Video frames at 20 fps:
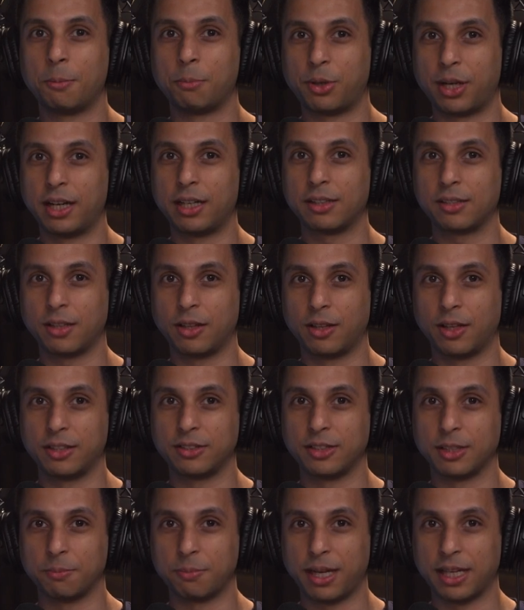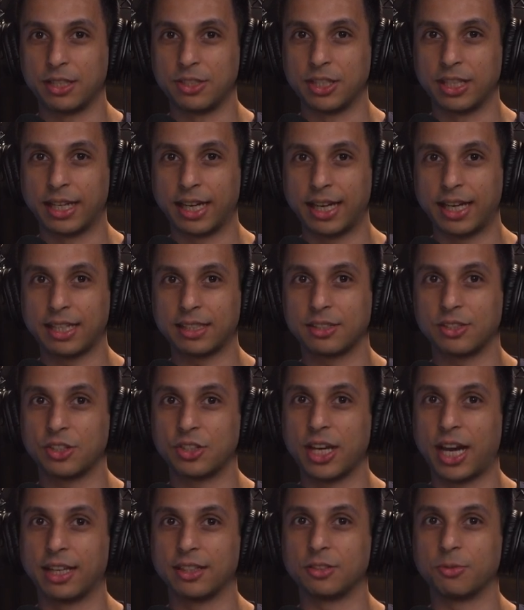Prior to launching Pangaea X,
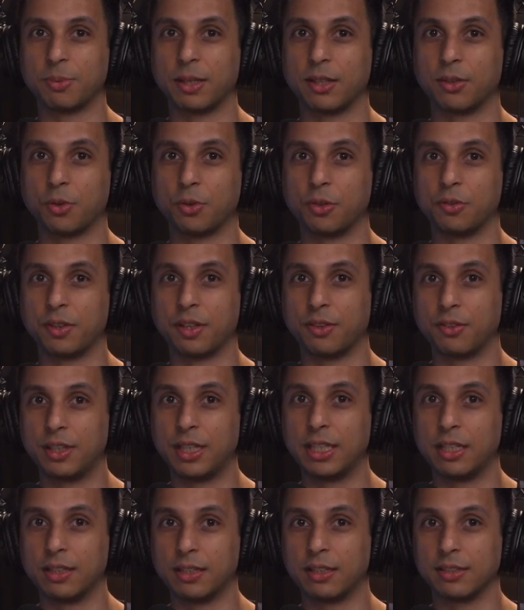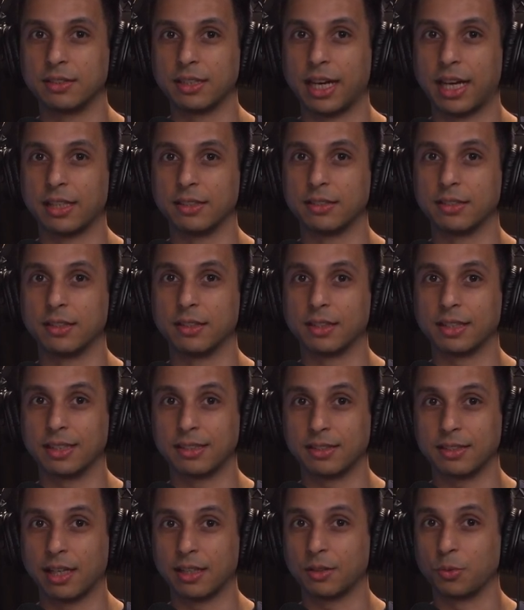Jad spent over 3 years as a
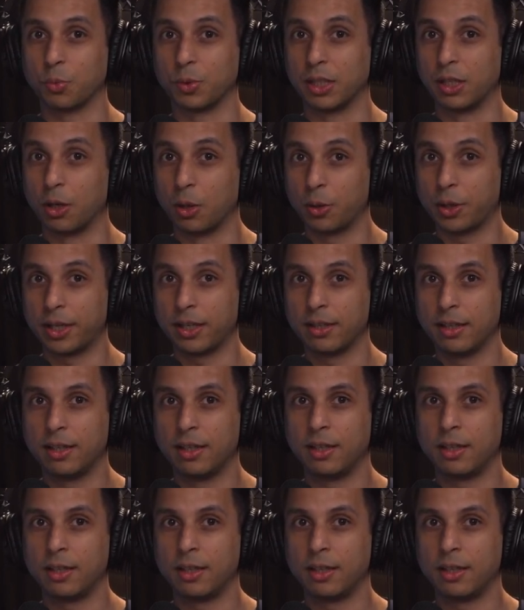consultant with Deloitte,